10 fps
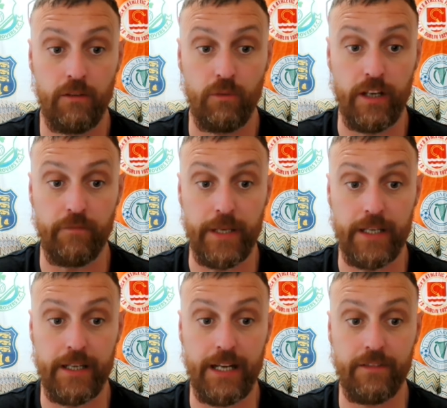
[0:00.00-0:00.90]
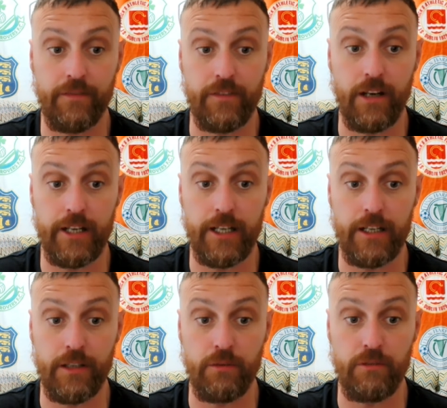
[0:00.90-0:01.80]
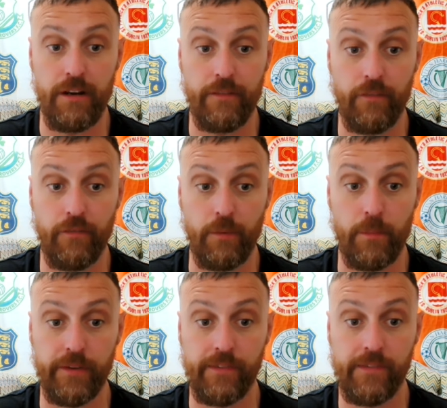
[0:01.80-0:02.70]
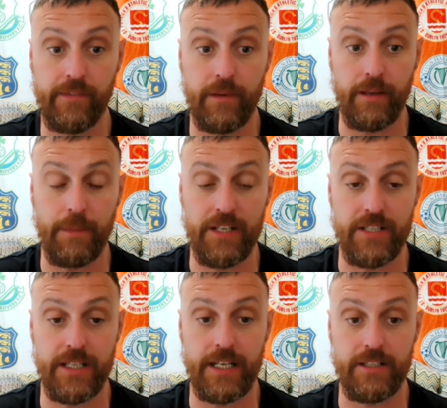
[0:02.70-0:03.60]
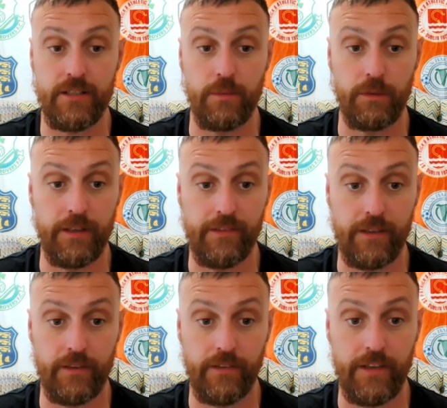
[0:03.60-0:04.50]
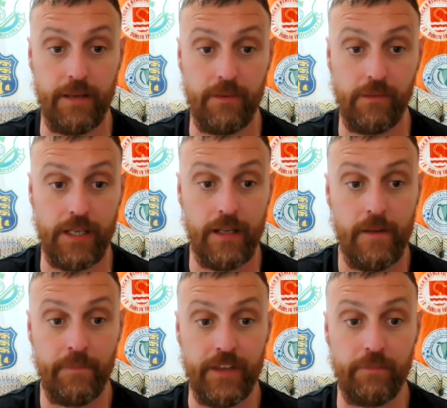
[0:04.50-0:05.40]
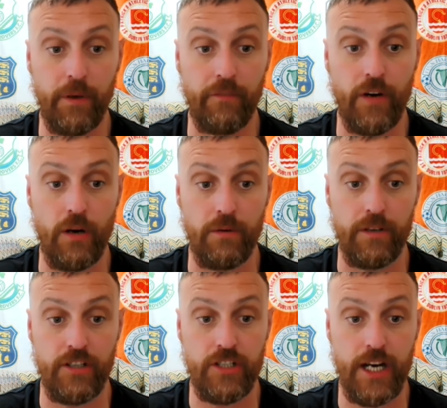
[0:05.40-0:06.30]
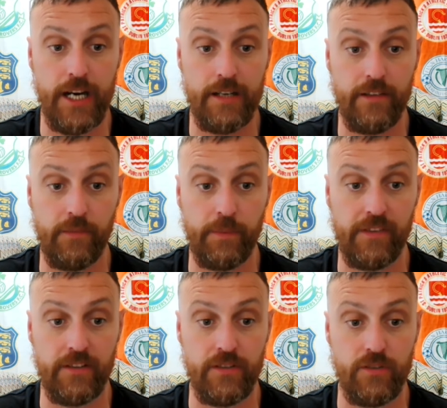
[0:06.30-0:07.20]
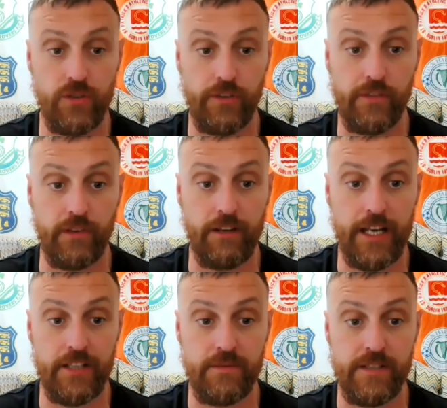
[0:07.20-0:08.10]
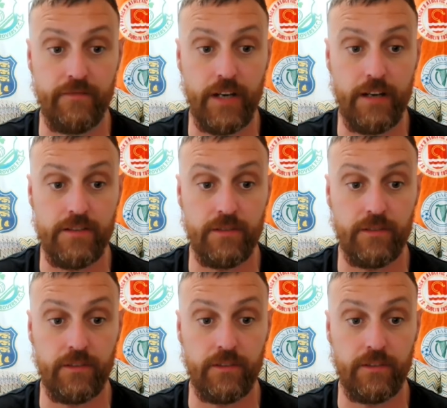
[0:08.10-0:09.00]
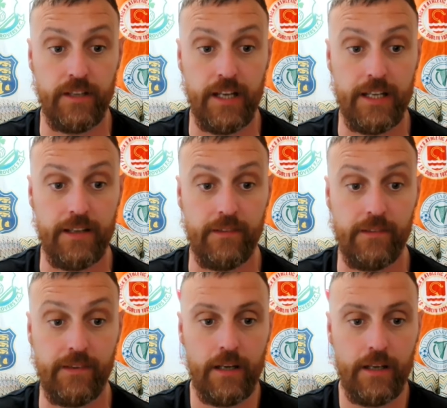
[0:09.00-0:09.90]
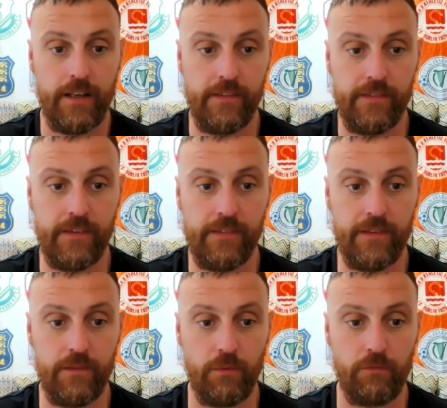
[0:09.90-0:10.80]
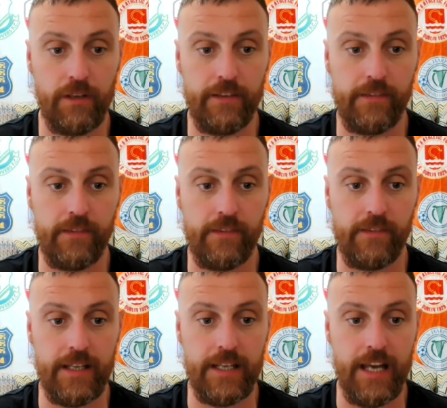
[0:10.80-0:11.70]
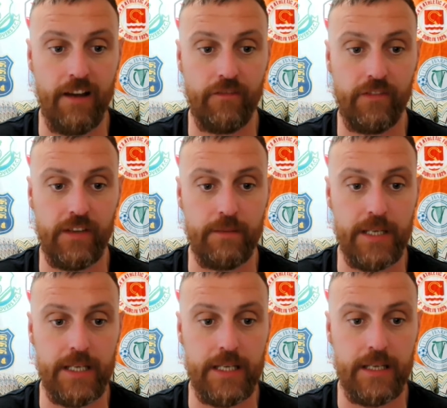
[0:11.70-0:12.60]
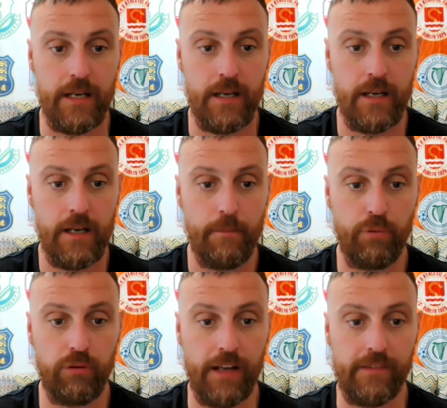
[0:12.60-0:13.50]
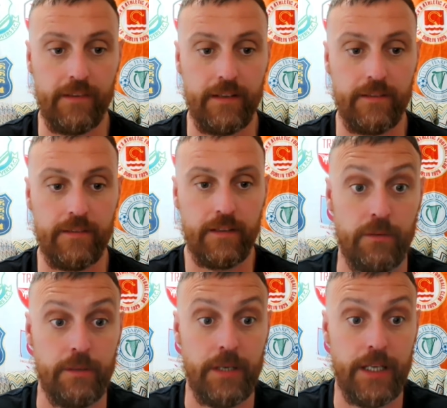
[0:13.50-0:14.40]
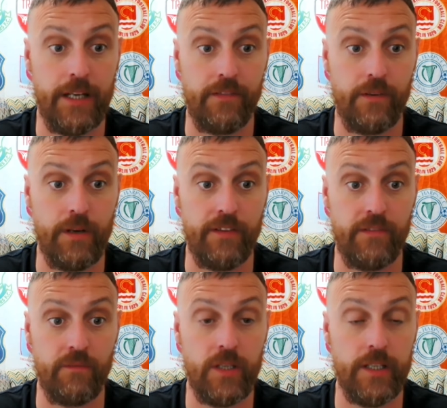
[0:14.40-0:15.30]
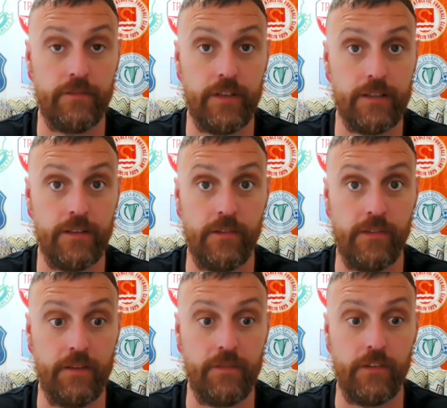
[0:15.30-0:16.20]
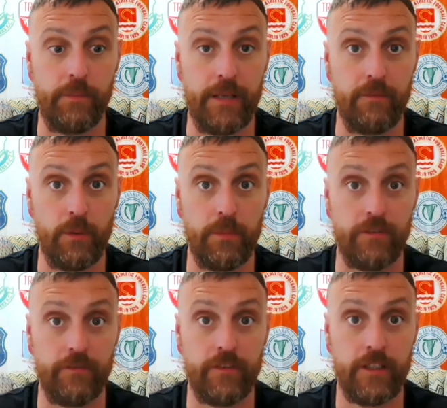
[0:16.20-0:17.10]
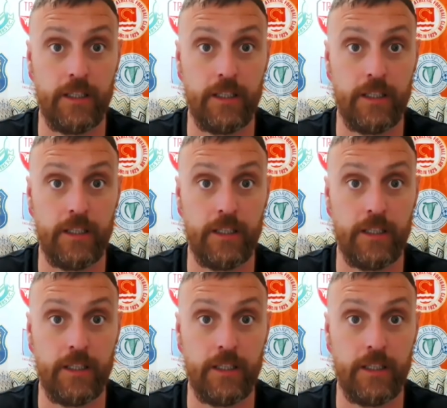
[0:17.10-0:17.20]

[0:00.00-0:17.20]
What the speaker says: We have been in active dialogue with UEFA for months. mentioned that a couple of weeks ago in their statement as well. They've put forward a shared disposition trust arrangements of various other undertakings consistent with recent CFCB precedent. You might ask the question, why have all those efforts been rebuffed?